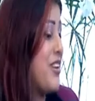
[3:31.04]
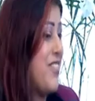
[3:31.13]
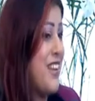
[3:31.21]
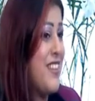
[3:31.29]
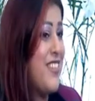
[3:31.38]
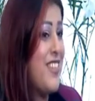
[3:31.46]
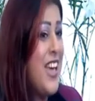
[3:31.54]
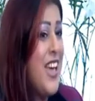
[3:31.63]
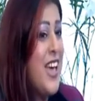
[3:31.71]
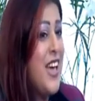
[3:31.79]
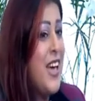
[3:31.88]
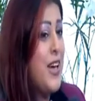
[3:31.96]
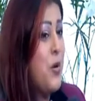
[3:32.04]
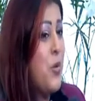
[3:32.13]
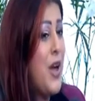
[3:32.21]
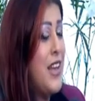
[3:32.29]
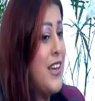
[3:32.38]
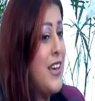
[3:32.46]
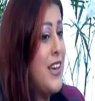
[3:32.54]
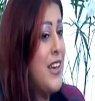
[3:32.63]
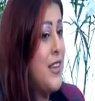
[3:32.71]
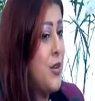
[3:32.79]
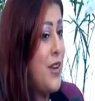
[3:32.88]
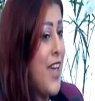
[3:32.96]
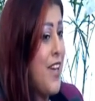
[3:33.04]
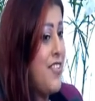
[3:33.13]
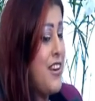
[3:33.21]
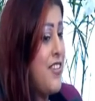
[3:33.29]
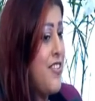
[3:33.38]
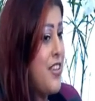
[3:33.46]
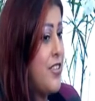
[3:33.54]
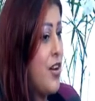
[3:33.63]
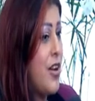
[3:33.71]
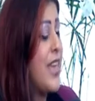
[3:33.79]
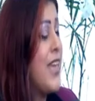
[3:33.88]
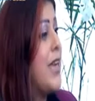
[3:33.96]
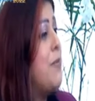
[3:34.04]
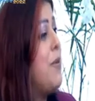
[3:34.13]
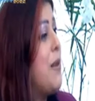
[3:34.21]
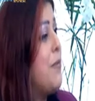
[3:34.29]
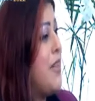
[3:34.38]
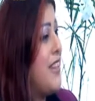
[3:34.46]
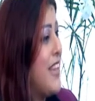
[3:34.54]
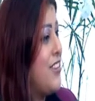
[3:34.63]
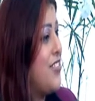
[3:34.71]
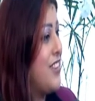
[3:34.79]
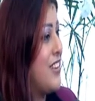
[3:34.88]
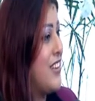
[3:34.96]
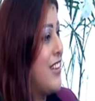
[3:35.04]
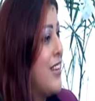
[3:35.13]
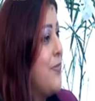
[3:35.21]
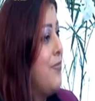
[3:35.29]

results. Your Excellency, talking implementation,